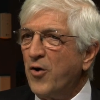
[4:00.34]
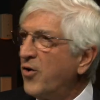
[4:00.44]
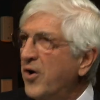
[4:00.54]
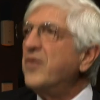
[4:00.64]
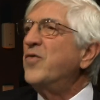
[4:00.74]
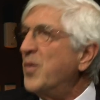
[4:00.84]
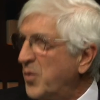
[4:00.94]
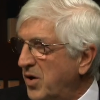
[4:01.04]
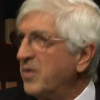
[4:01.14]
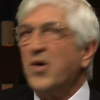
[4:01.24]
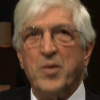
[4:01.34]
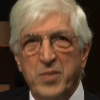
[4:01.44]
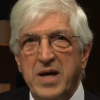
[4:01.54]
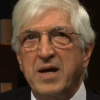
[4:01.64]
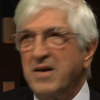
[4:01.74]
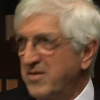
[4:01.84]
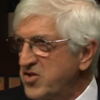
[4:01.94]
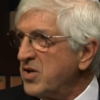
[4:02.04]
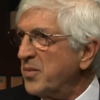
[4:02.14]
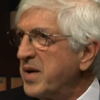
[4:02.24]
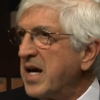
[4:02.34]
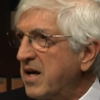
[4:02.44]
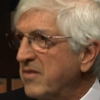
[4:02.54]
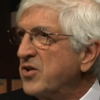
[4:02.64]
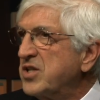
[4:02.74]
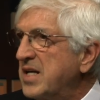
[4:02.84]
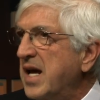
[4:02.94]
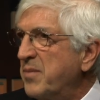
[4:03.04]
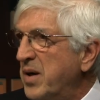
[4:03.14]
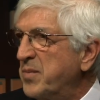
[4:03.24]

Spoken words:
a lot of them are still being covered today by